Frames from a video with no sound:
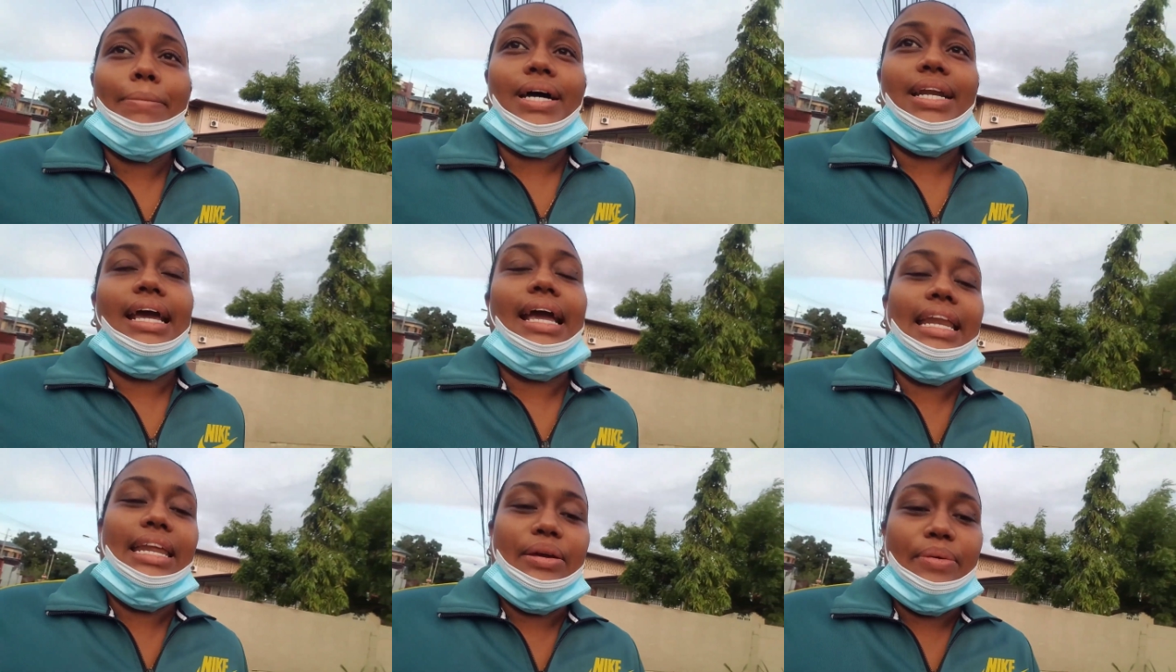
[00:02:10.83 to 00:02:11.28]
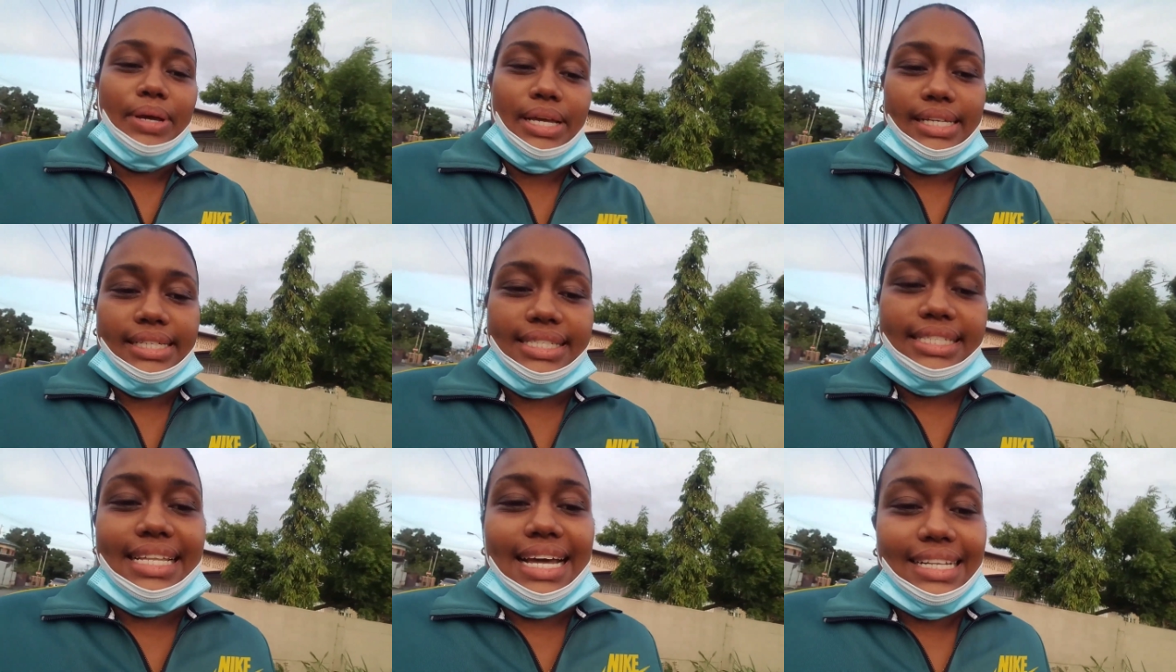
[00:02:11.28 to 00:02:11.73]
But
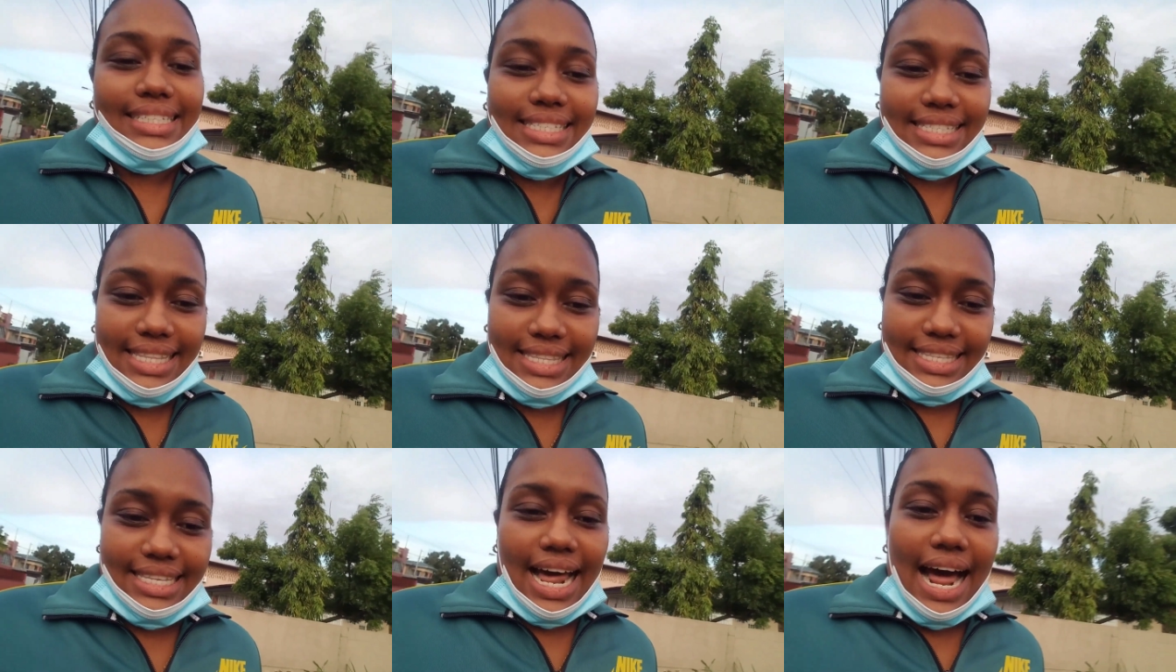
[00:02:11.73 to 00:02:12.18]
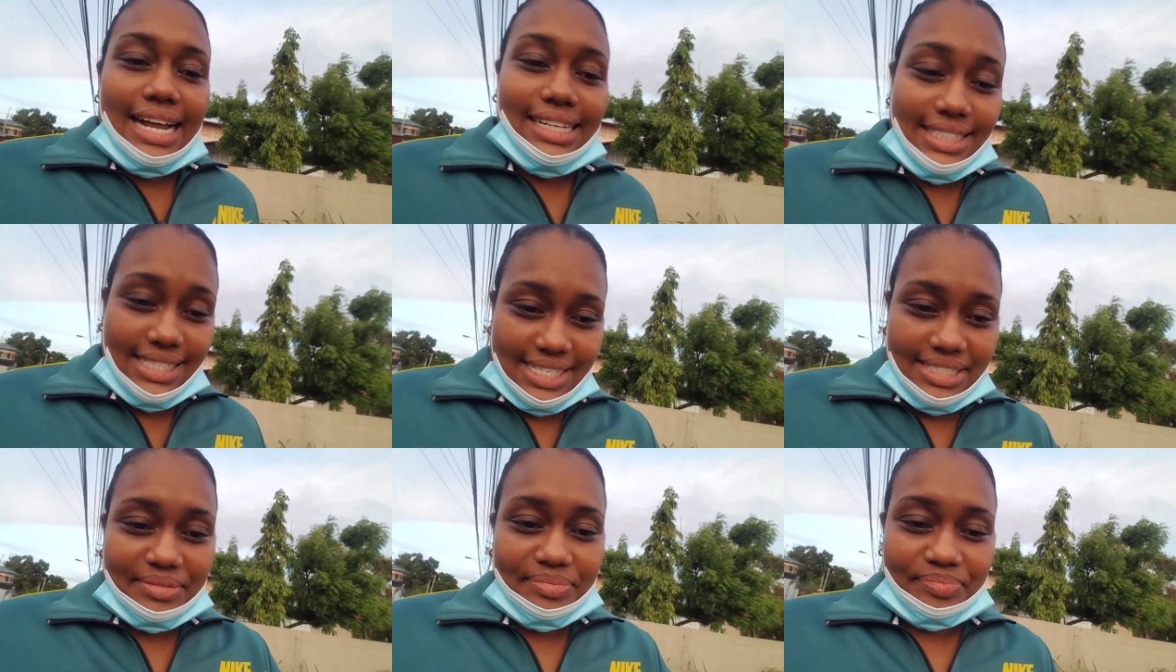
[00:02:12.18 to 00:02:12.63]
anyways, that
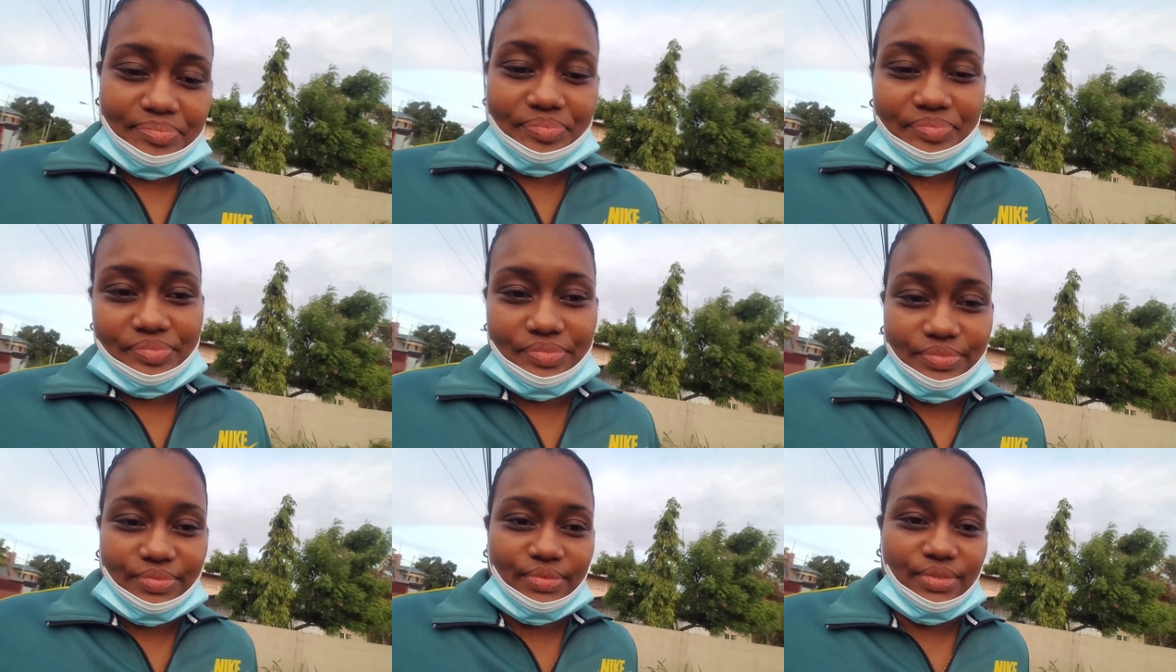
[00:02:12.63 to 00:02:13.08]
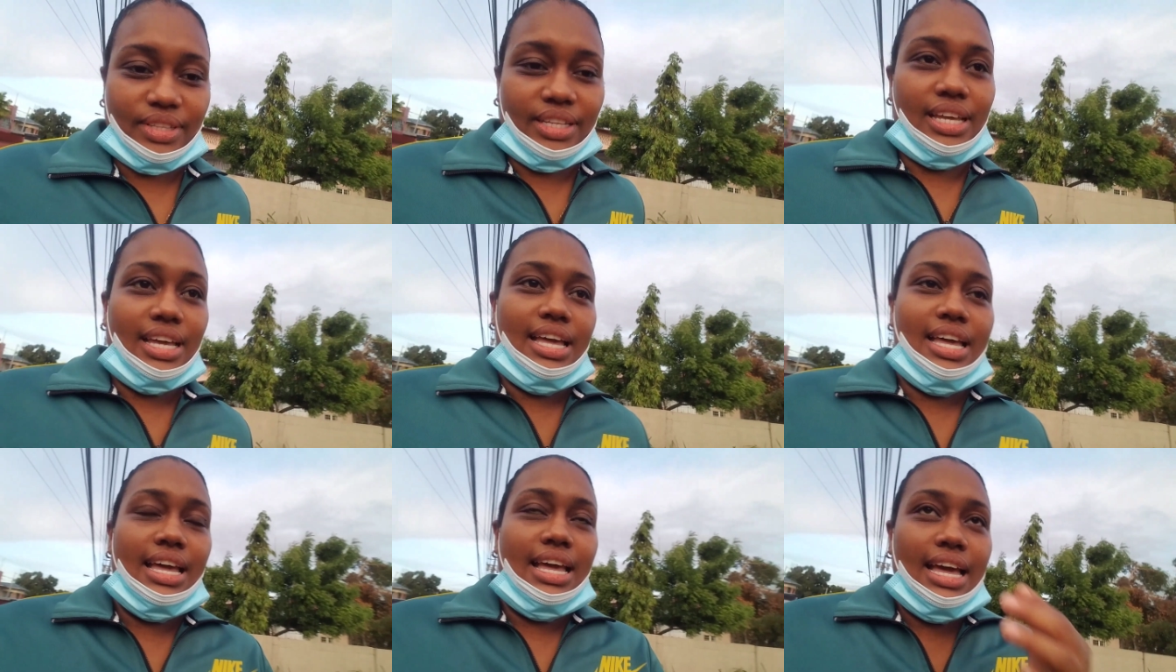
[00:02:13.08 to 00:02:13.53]
that.
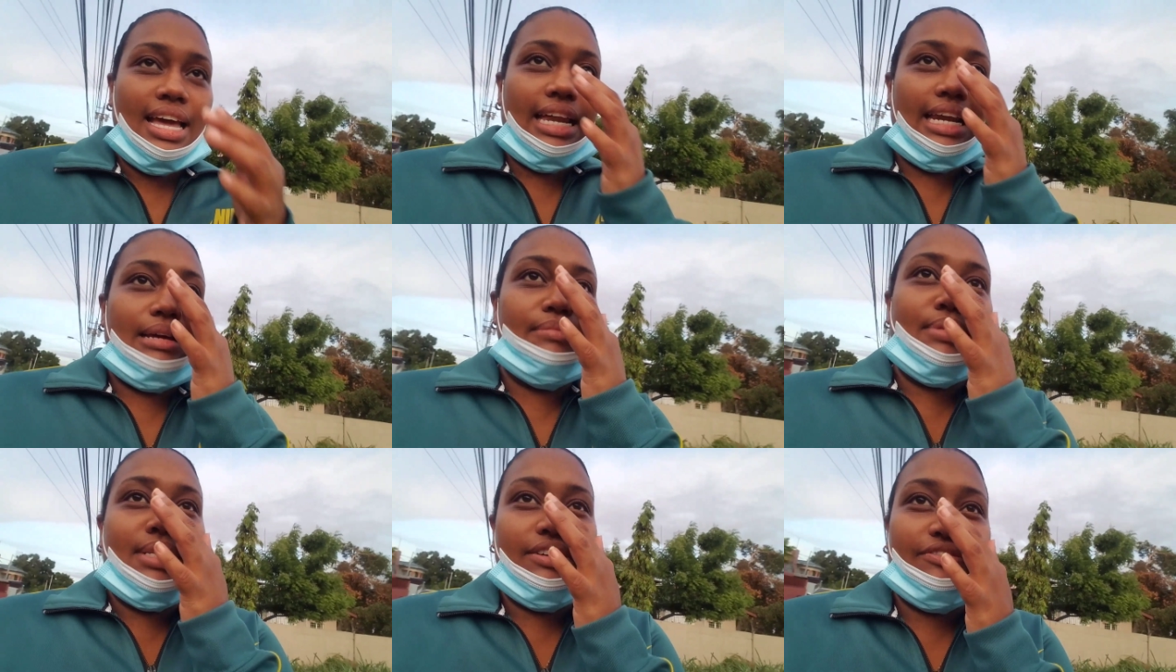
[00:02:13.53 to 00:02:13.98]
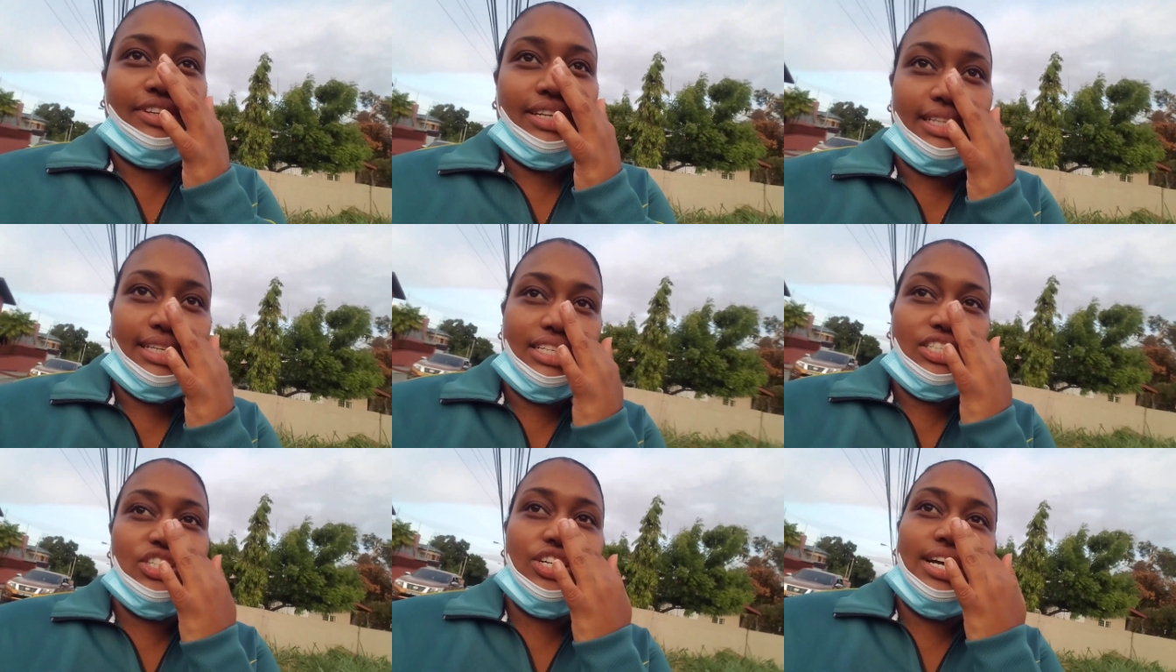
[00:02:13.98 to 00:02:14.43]
I'm
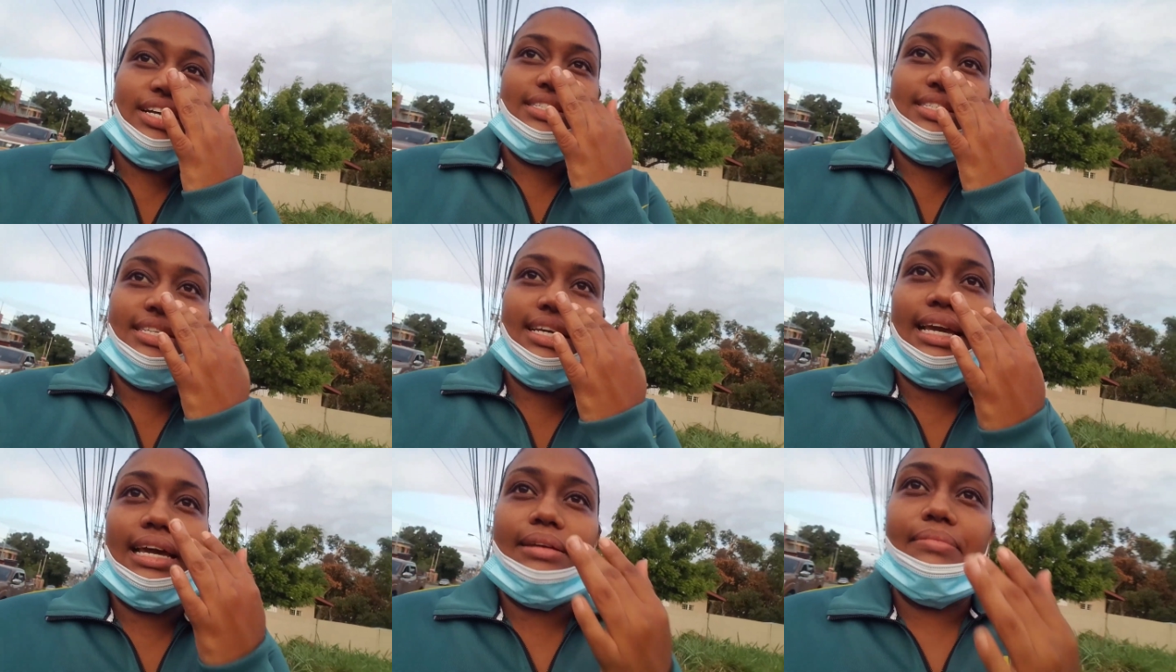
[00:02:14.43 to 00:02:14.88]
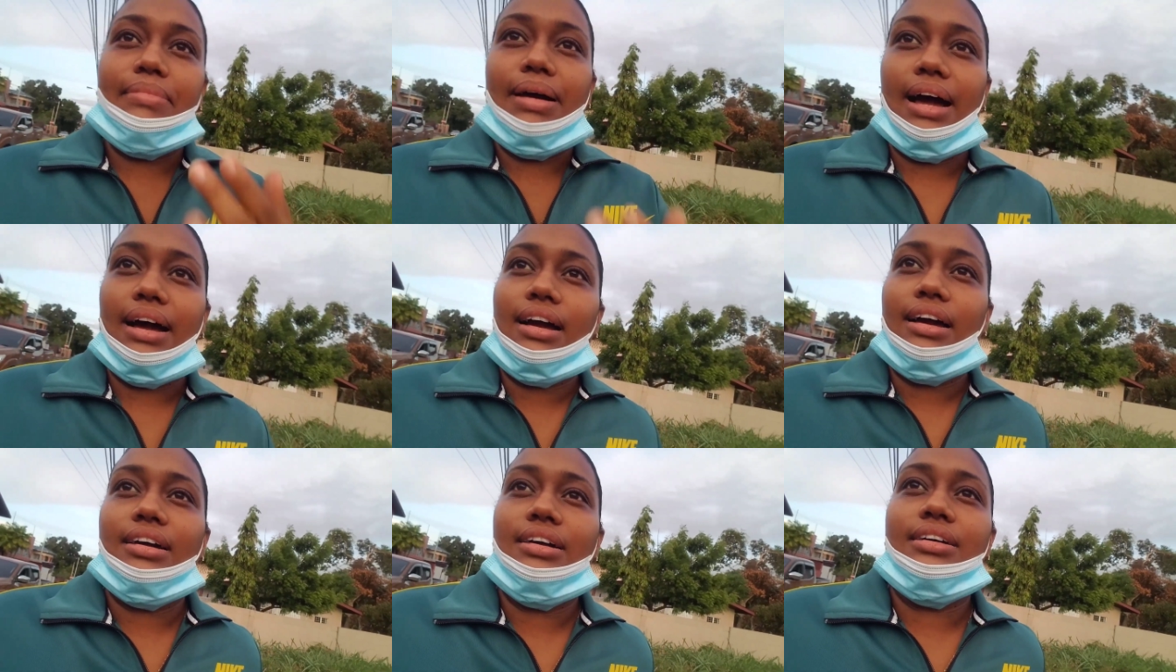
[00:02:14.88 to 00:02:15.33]
definitely trying to get
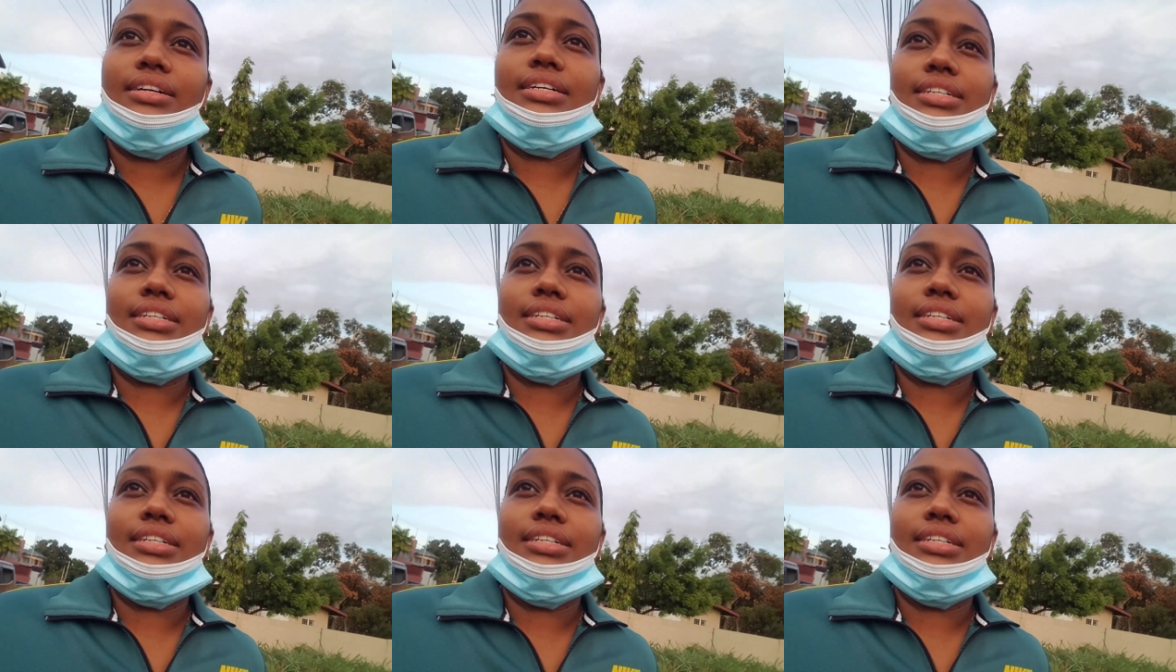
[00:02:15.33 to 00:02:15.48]
back